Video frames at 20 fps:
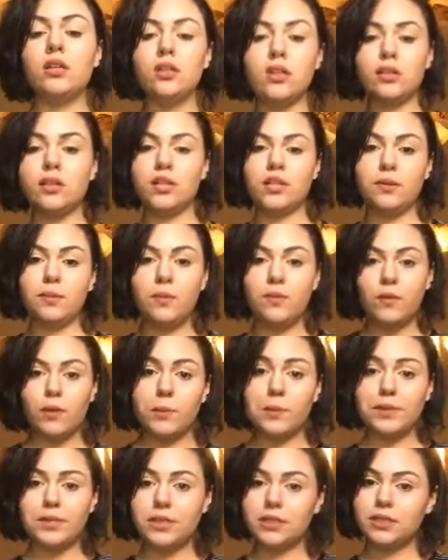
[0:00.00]
So just
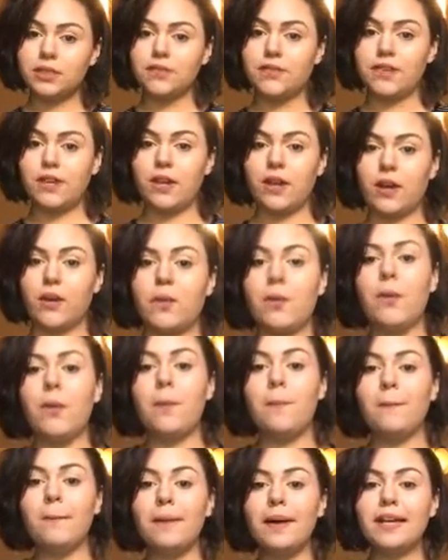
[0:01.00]
before we start this video,
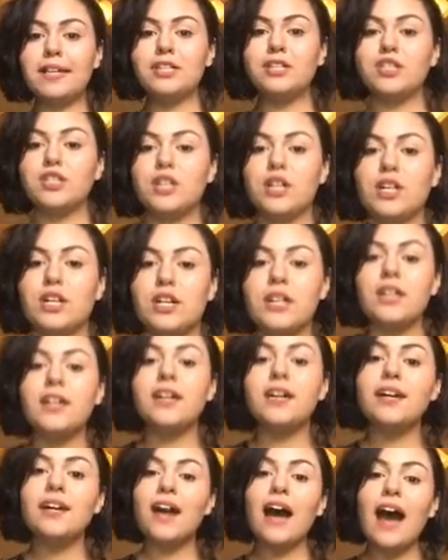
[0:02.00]
my
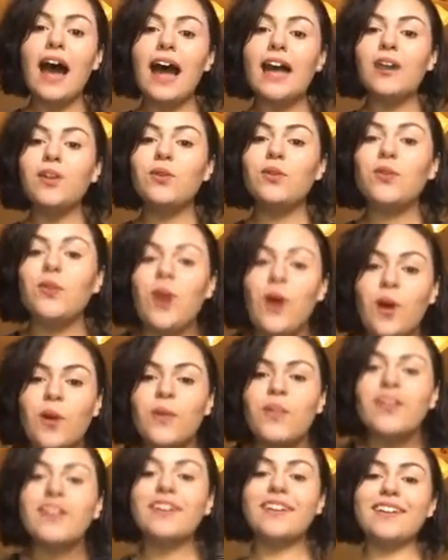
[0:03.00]
shirt, I don't
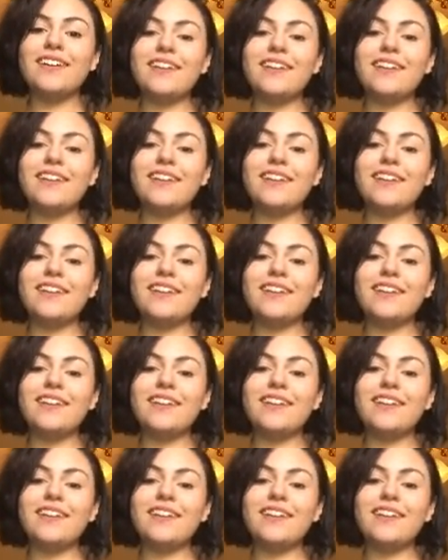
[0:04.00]
know,